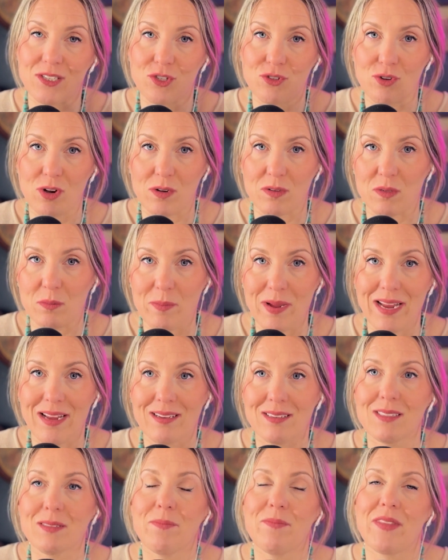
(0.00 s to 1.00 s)
strong
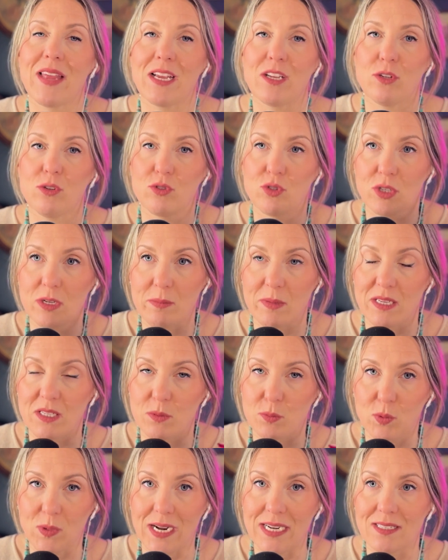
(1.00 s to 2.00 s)
demand, that usually means
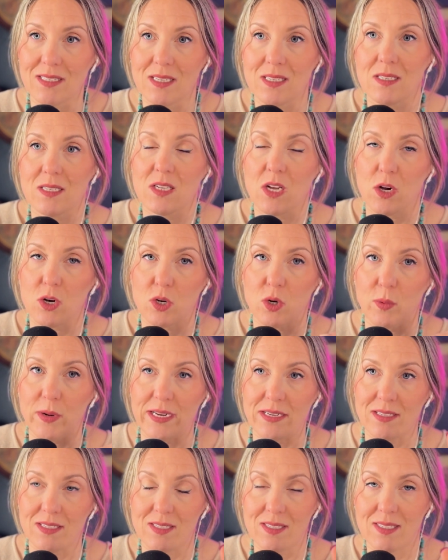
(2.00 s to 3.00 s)
prices are going
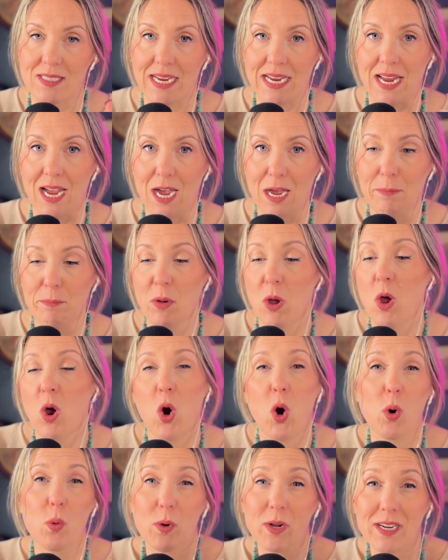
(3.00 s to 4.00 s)
to stay up,
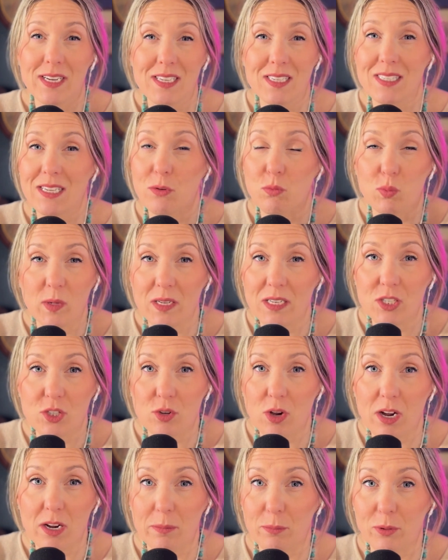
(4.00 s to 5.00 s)
or we're going to see really
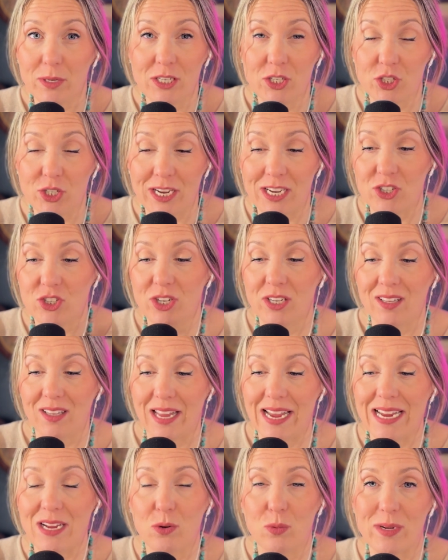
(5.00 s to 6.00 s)
strong appreciation
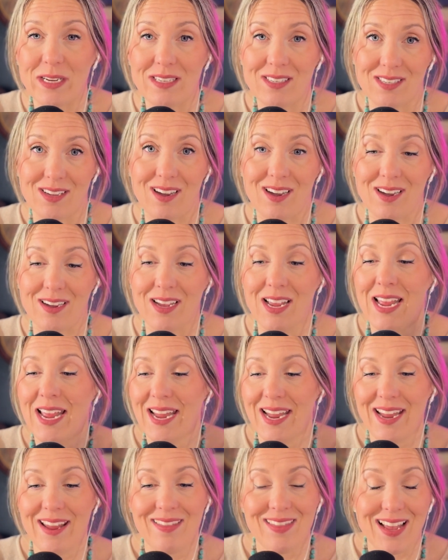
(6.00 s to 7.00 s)
like we saw
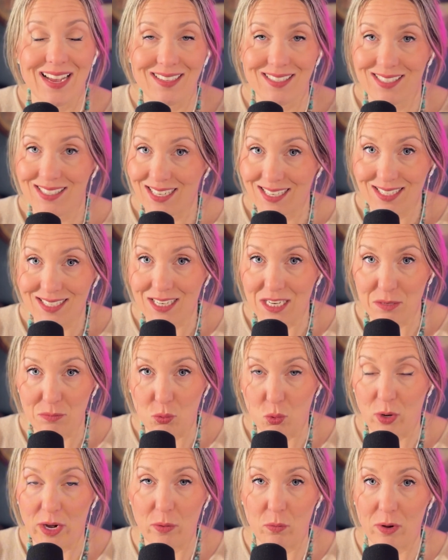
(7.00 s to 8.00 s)
in that
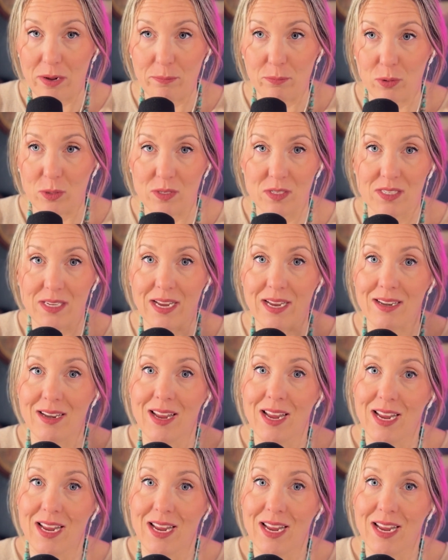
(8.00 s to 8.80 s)
16.1%